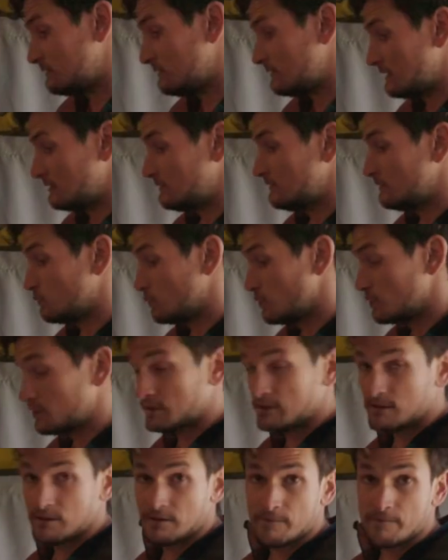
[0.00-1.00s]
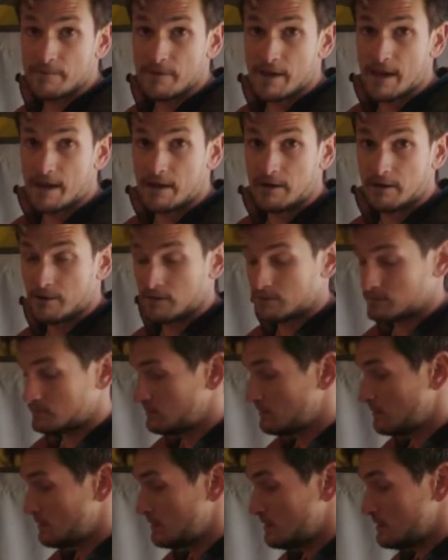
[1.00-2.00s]
to get this working, I had a
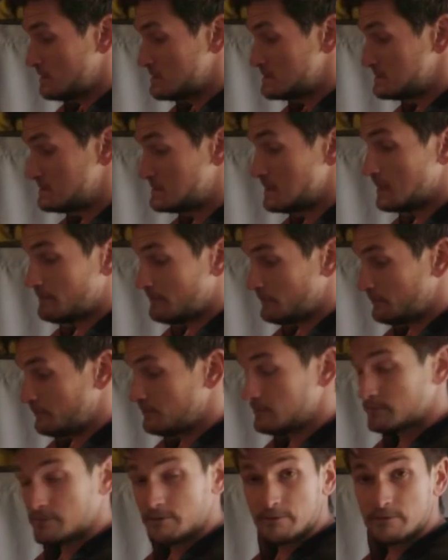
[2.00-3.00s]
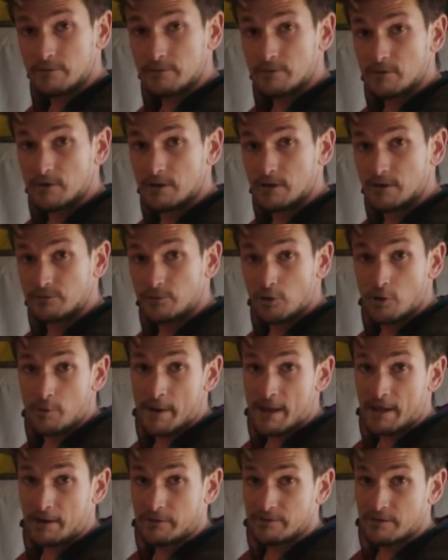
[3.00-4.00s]
double the solar
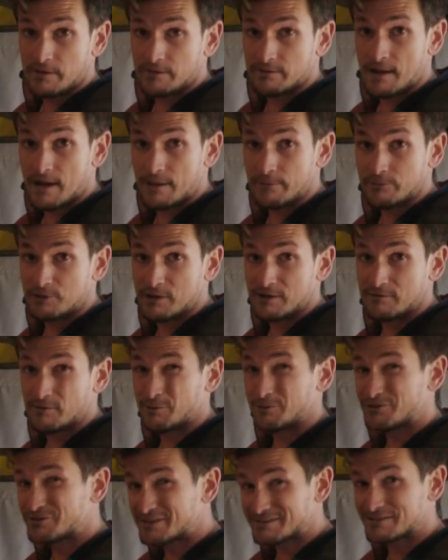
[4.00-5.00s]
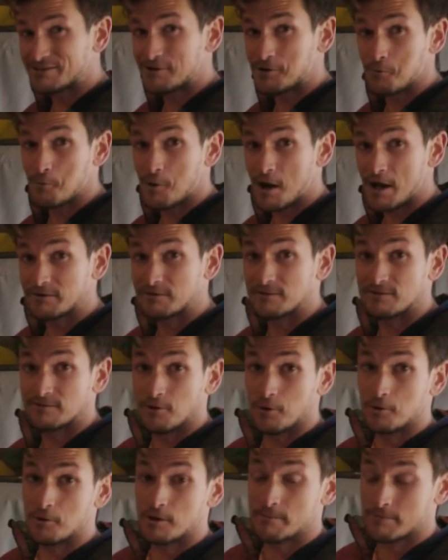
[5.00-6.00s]
panels on top, so I have almost six hundred watts of
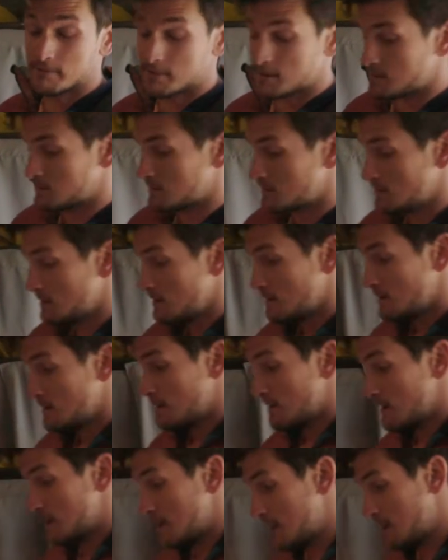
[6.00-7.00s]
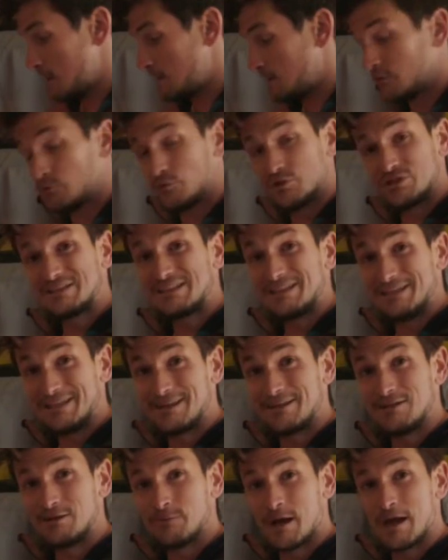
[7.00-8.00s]
solar up there, and I switched to
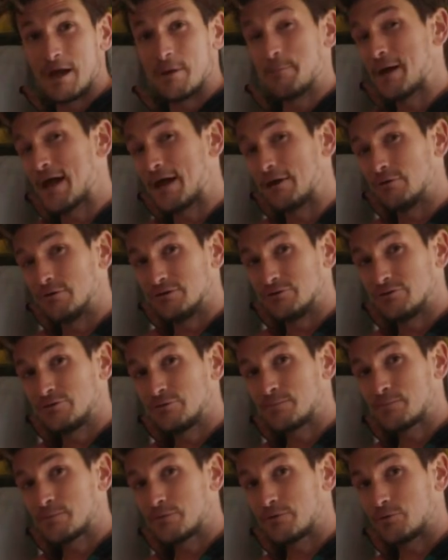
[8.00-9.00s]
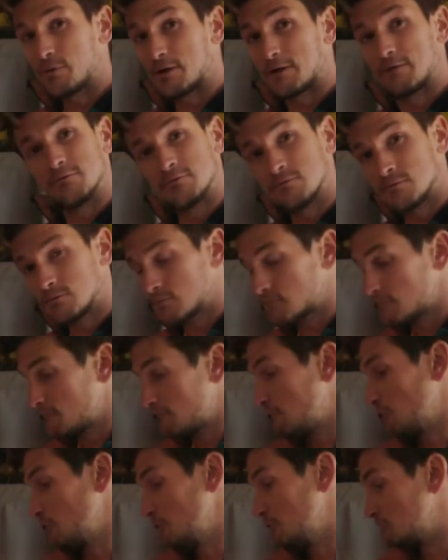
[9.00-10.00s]
lithium-ion batteries so I can
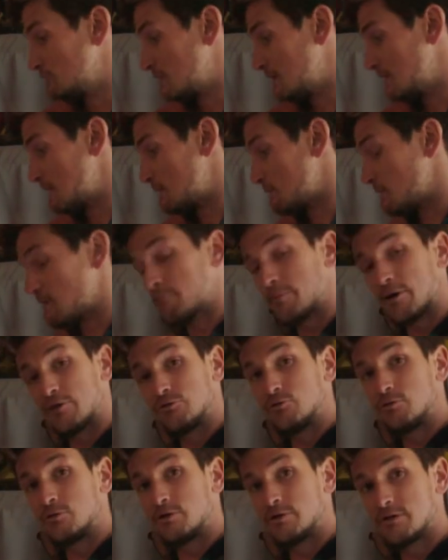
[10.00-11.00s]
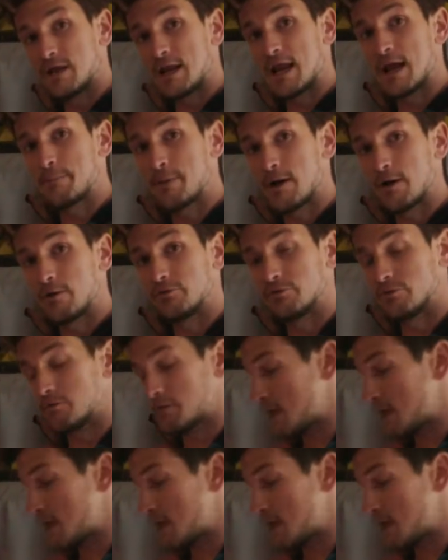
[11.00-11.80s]
fully drain them. I have about two hundred ten amp hours of